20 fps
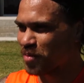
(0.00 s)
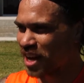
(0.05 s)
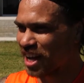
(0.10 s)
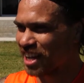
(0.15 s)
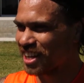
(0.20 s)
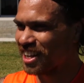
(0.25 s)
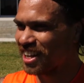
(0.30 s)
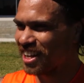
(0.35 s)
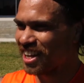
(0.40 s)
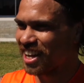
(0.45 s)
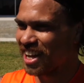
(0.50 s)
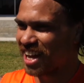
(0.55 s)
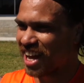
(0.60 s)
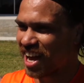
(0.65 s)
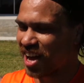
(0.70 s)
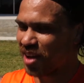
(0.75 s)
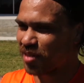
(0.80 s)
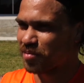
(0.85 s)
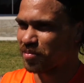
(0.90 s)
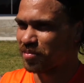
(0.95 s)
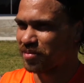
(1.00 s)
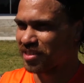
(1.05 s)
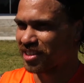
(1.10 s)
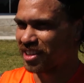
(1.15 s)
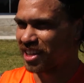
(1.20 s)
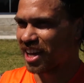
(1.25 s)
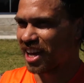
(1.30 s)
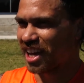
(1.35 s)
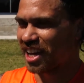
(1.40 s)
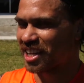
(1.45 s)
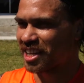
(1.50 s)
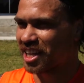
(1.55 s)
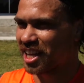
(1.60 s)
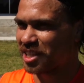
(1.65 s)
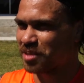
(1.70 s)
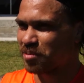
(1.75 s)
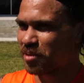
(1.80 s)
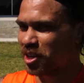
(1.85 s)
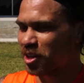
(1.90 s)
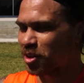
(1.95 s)
But yeah,
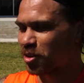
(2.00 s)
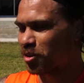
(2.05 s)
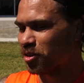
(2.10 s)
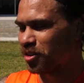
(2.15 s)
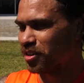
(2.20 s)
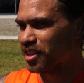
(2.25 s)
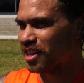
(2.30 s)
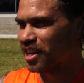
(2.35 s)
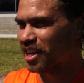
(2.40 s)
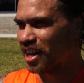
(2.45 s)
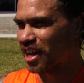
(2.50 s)
it's been good